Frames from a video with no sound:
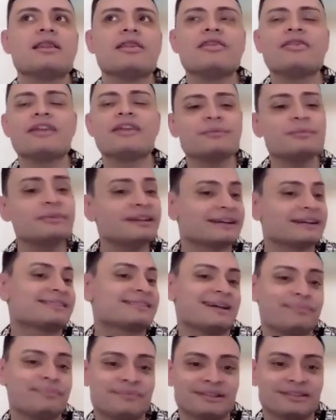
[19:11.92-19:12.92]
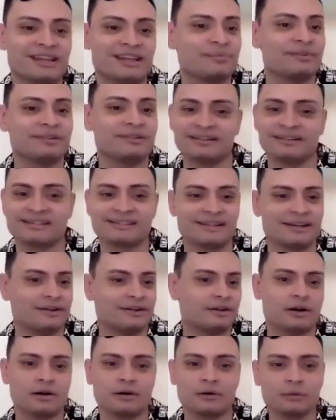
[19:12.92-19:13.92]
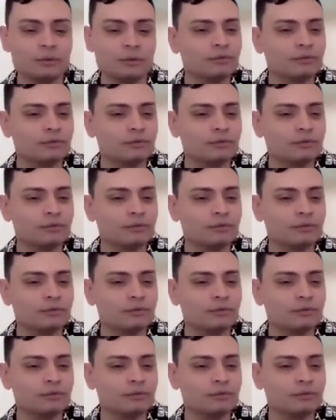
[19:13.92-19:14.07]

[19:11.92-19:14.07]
they will accept it. They will not say no.